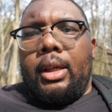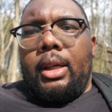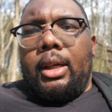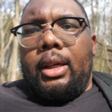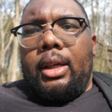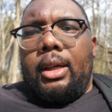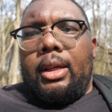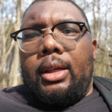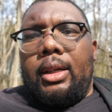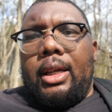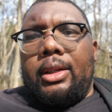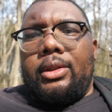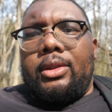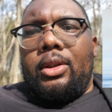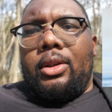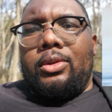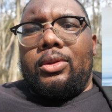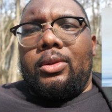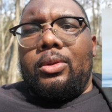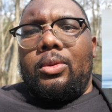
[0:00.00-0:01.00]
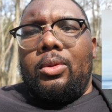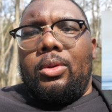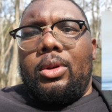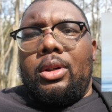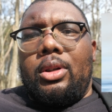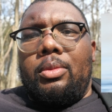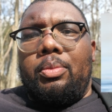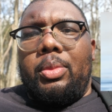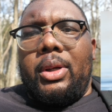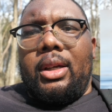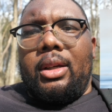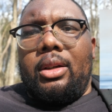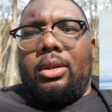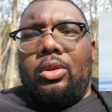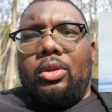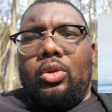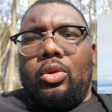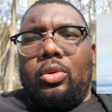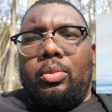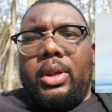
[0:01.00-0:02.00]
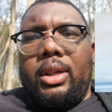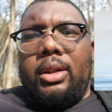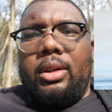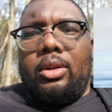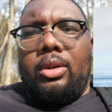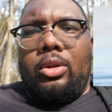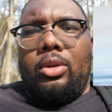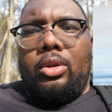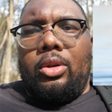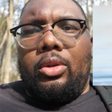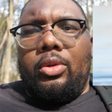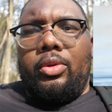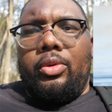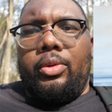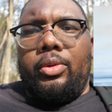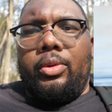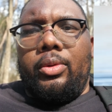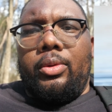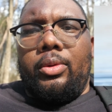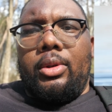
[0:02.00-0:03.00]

And that's also going to depend a little bit on